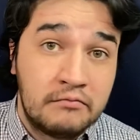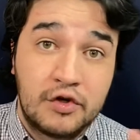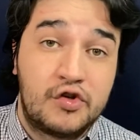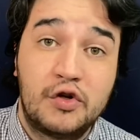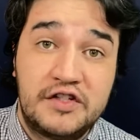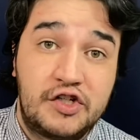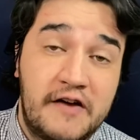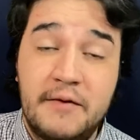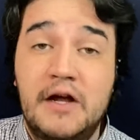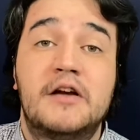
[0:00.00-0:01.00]
Could totally see Drive
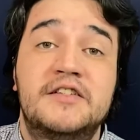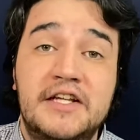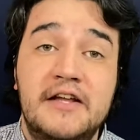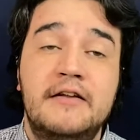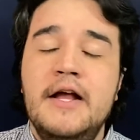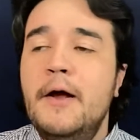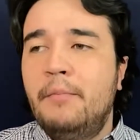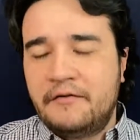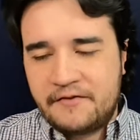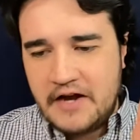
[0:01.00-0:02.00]
My Car sneak in.
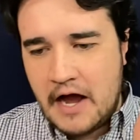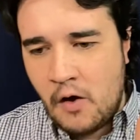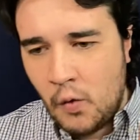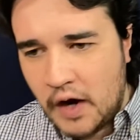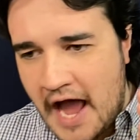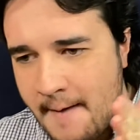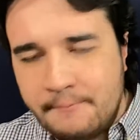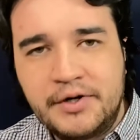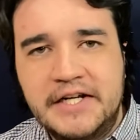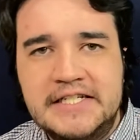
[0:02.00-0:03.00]
But for now, what I'm
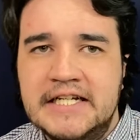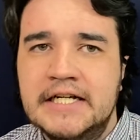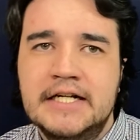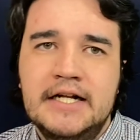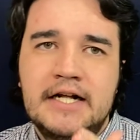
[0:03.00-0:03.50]
predicting...